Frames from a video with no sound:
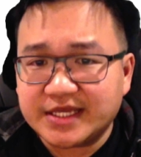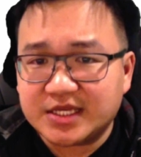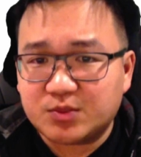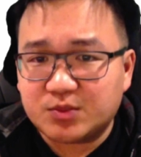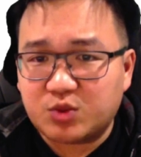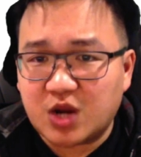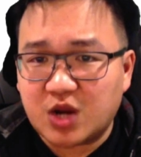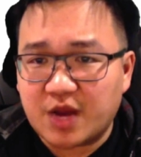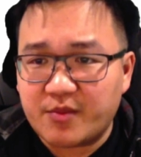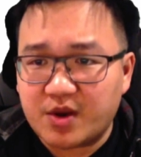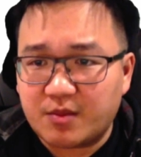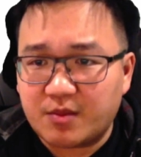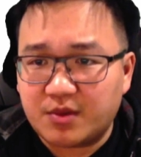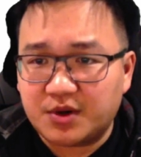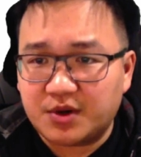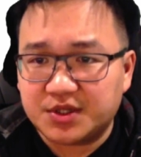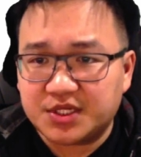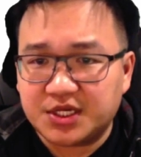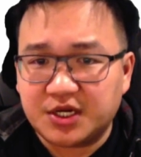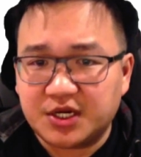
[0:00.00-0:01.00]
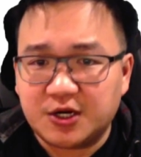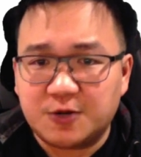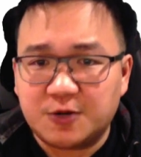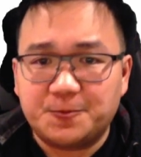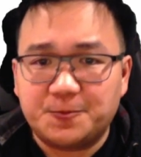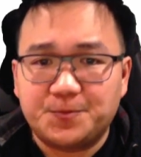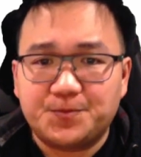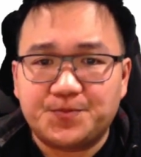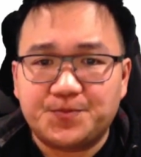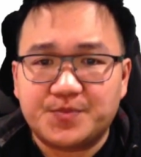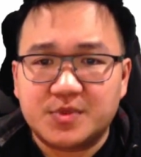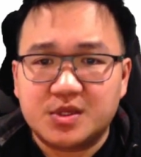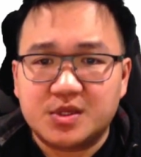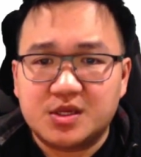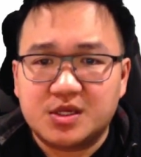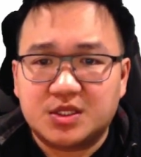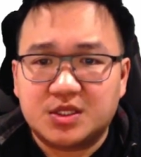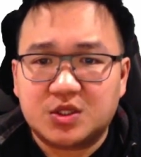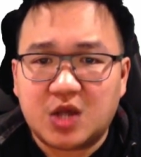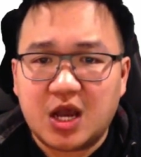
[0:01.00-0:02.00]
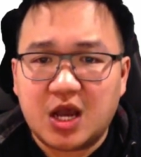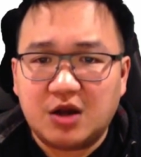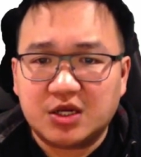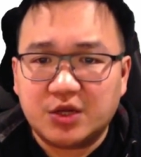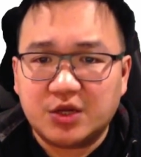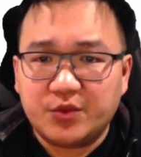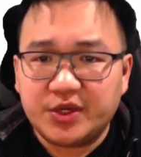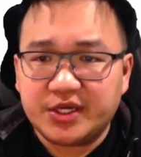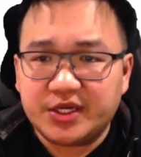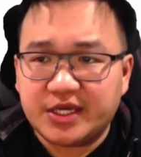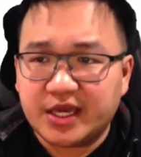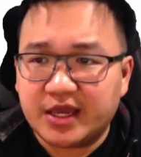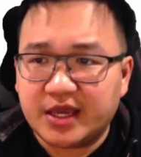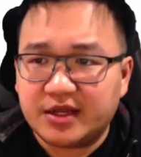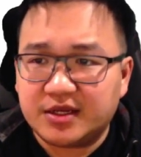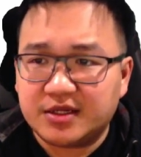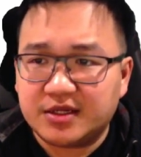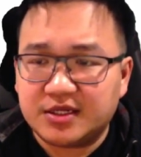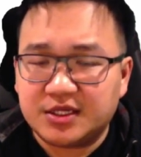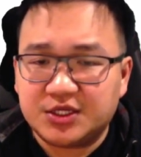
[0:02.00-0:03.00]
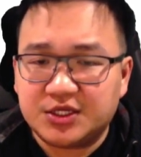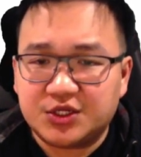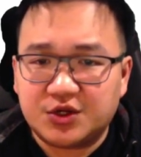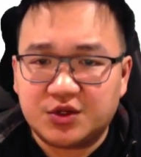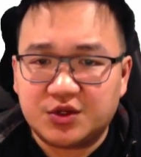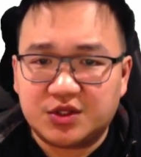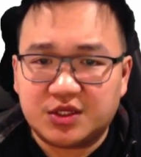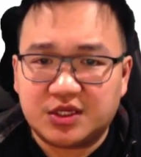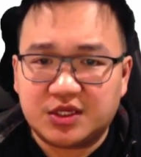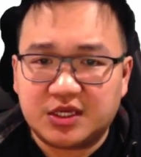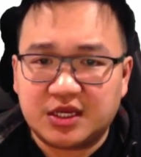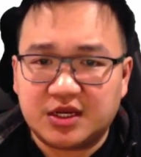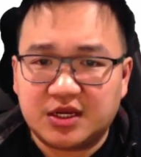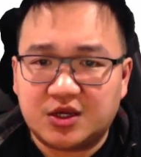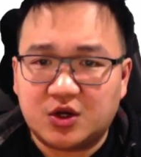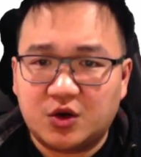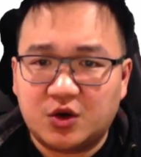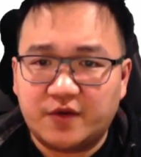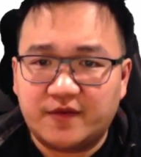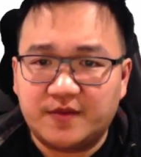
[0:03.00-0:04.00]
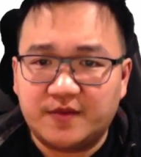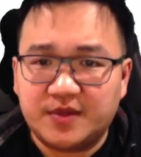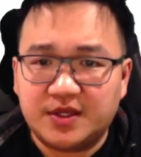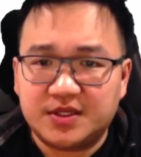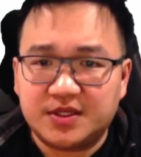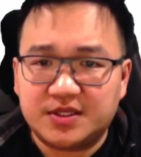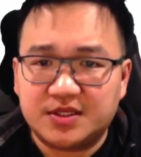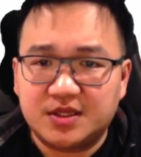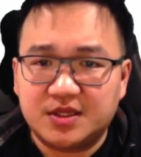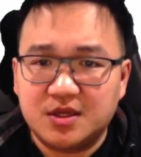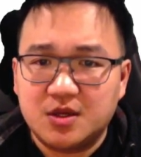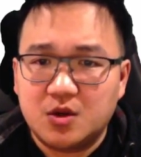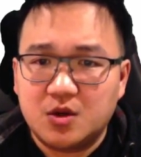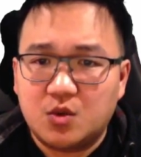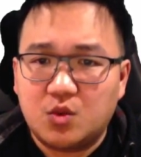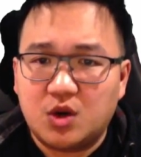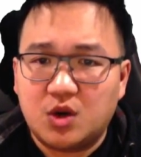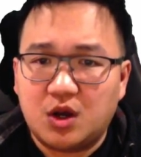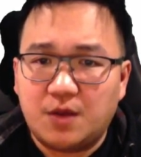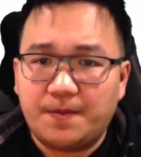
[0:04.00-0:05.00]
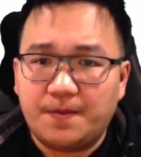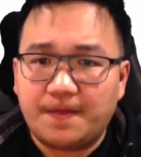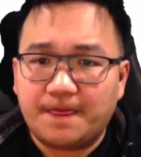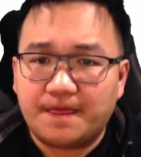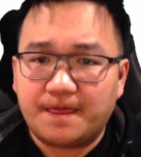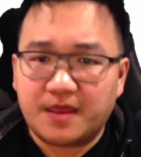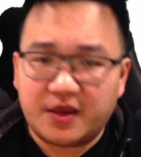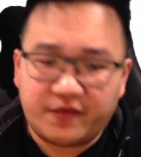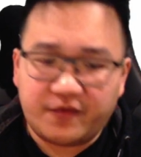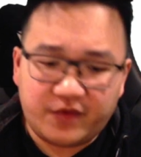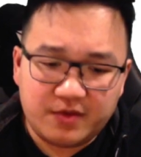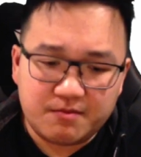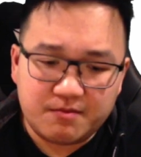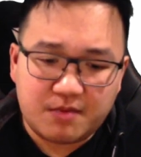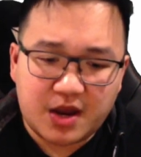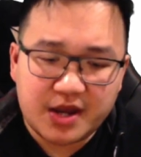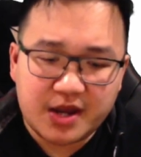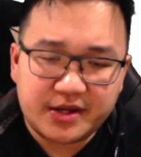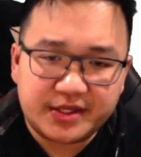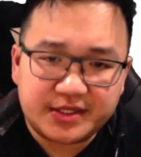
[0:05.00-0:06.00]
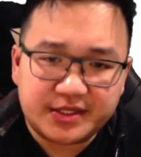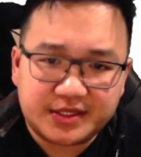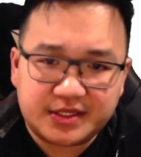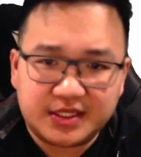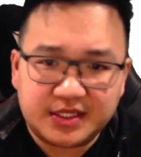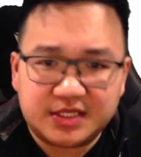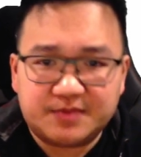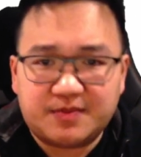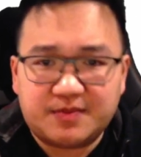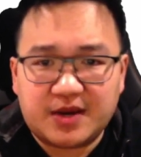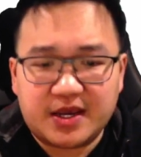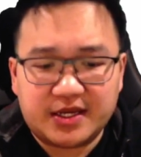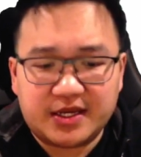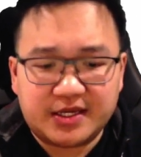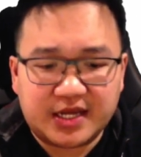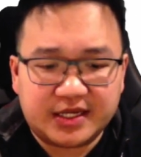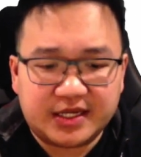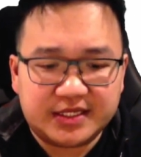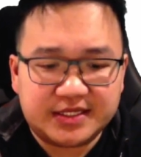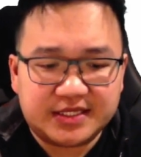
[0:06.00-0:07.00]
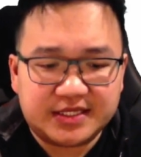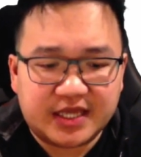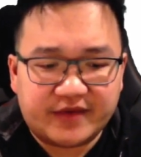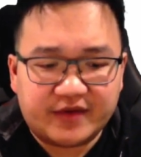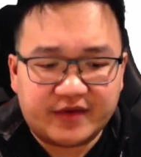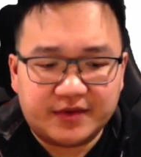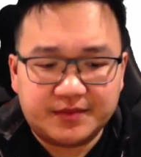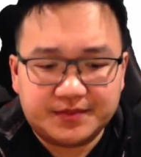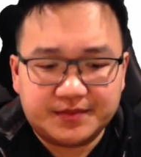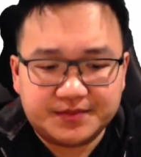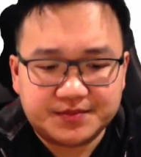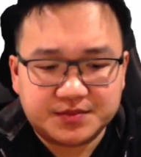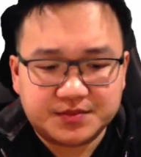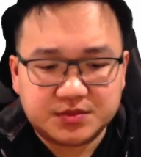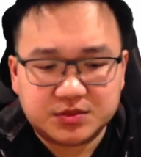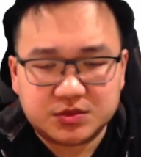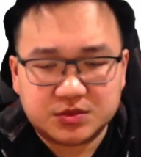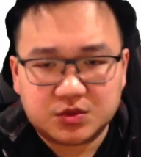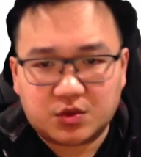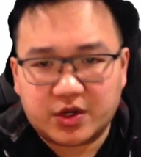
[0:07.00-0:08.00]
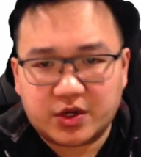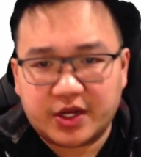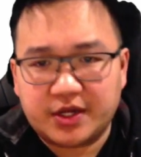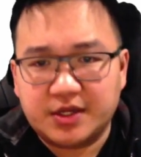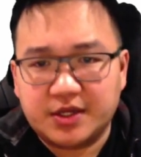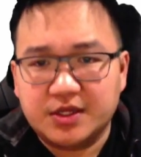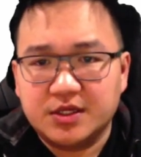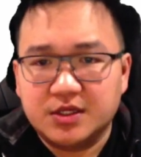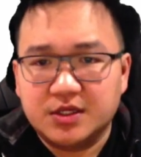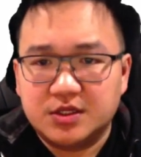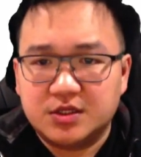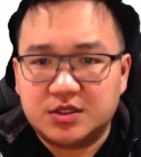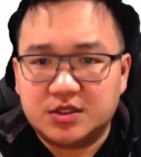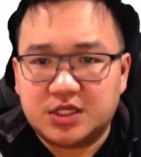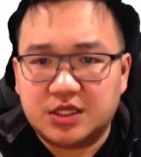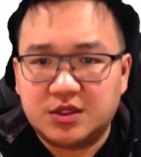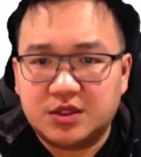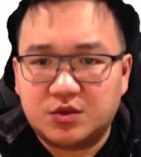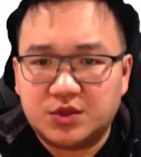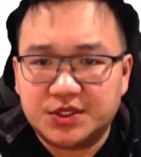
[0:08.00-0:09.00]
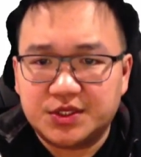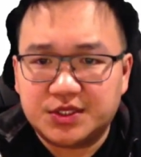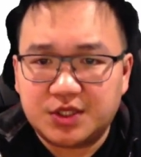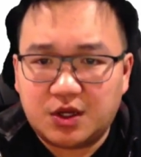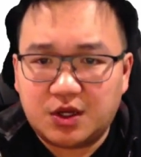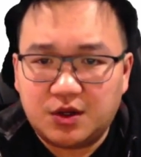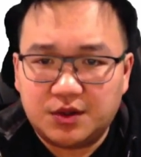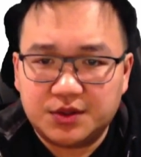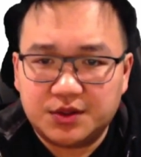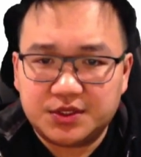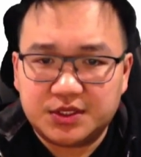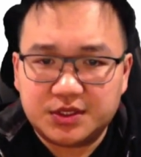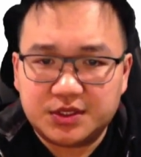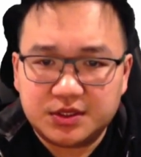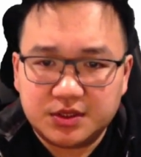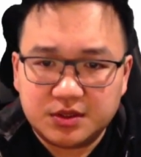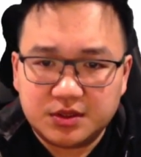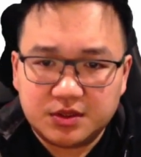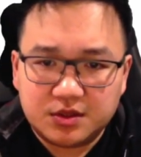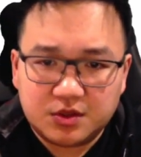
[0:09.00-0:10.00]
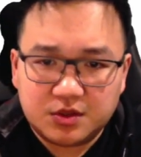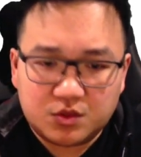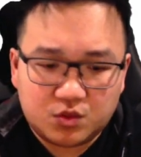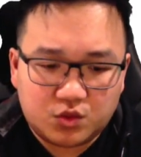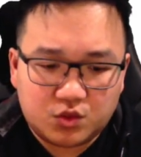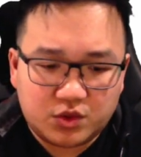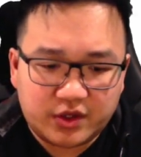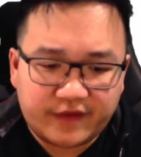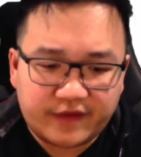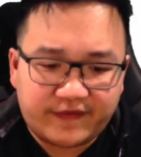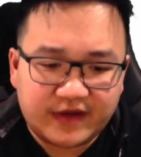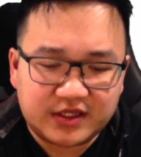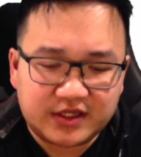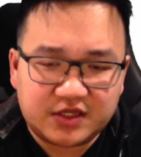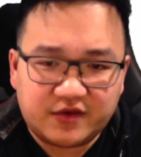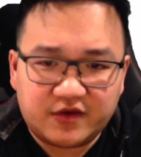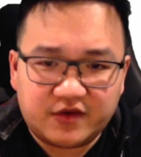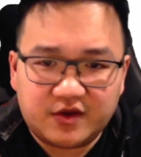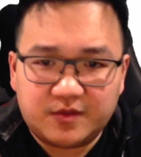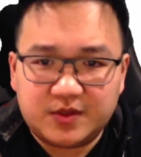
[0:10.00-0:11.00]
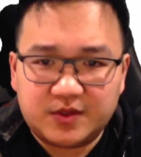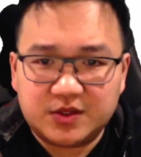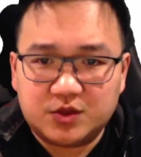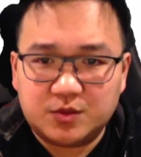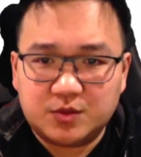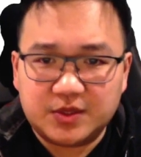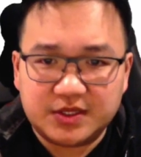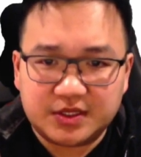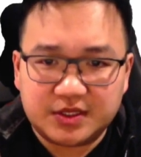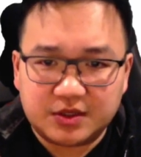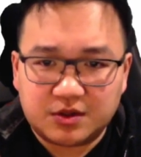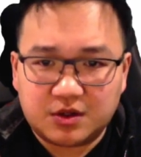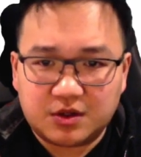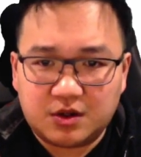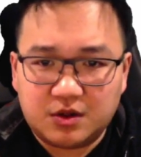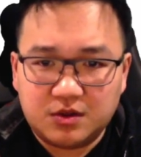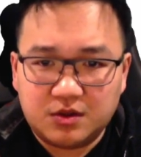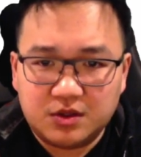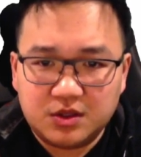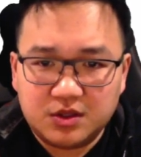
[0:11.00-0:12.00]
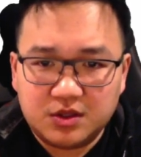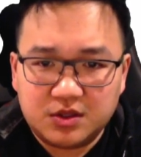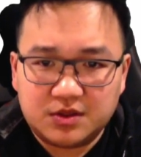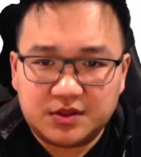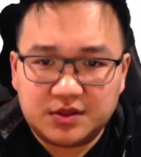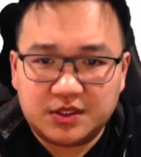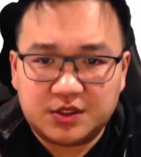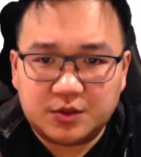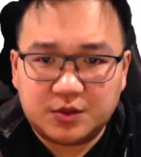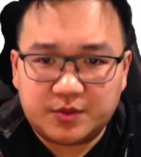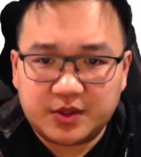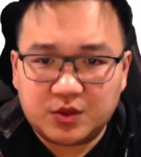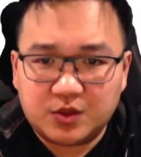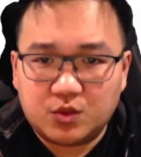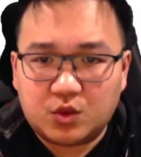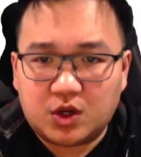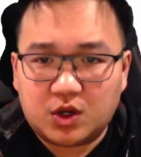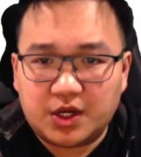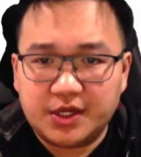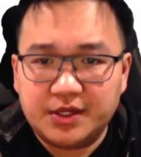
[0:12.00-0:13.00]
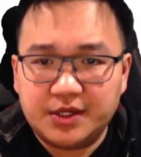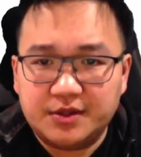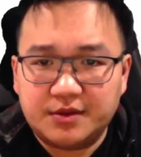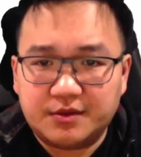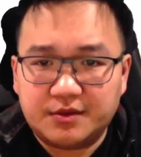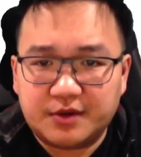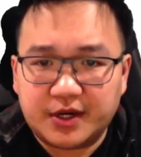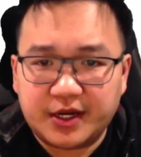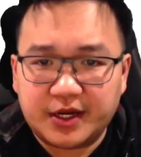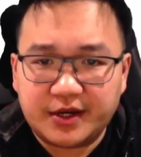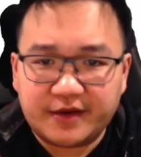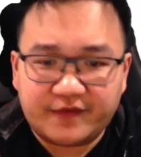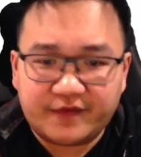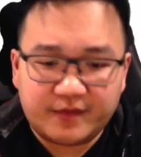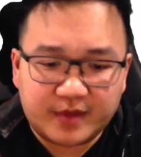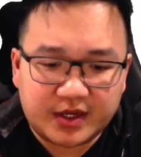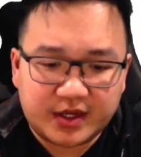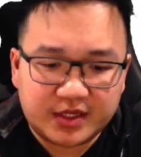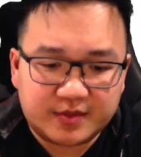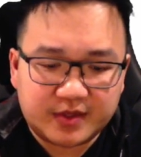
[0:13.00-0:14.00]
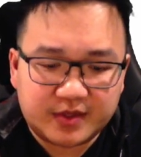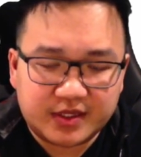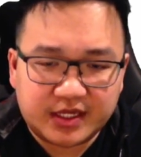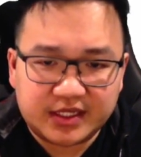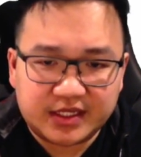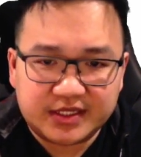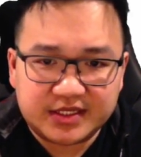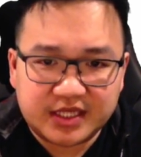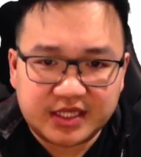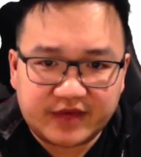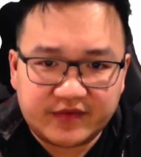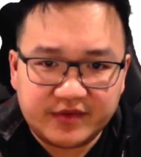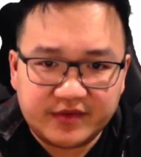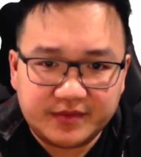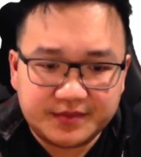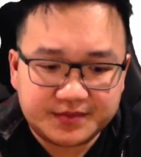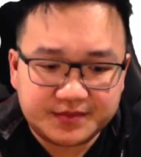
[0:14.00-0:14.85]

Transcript: prime numbers here. So how can we get a code from this? Well, if we minus this by 97, right, then the results would effectively, this will be 0, this will be 1, right, if we minus by 97.